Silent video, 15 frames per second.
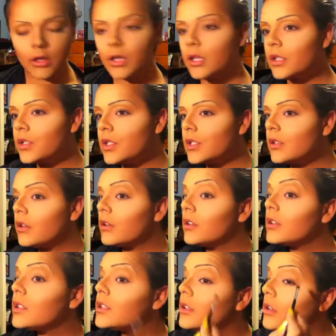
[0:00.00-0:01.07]
It just
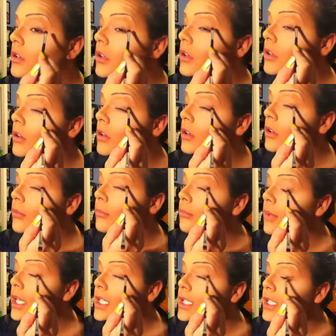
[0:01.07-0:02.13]
looks
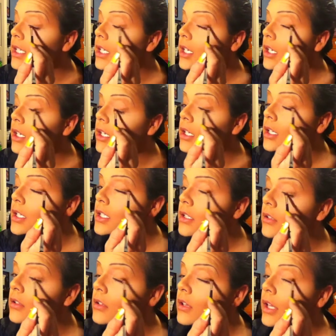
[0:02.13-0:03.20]
messy. It
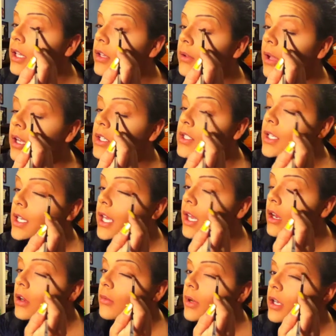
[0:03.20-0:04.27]
doesn't look like you actually
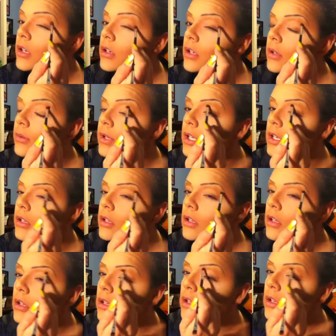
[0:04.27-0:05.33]
care what you're doing.
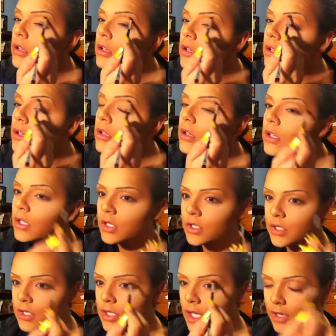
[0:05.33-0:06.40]

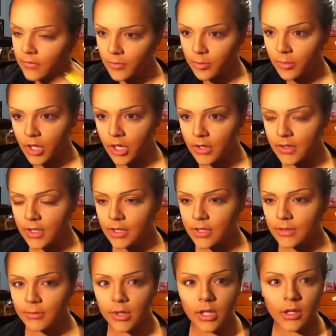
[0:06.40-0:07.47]
It's just kind of embarrassing
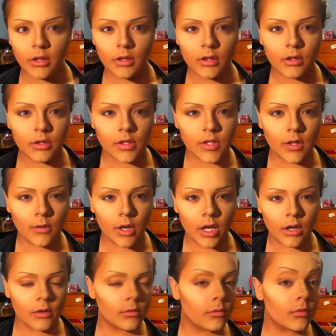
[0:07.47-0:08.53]
to me. So I
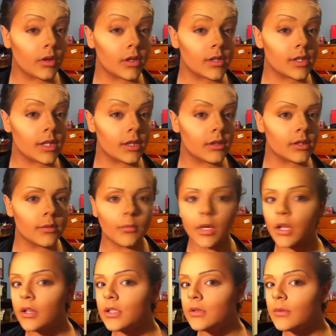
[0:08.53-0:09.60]
don't want to see someone
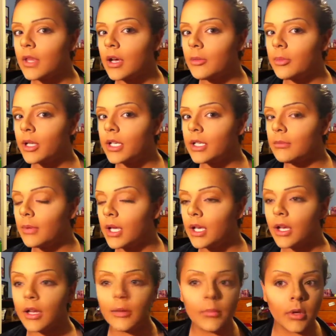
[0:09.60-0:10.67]
else without blended
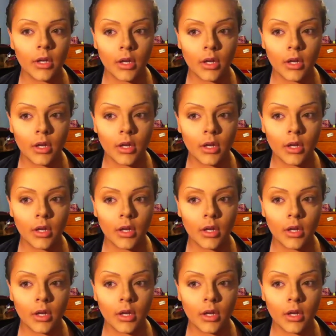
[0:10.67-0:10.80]
makeup.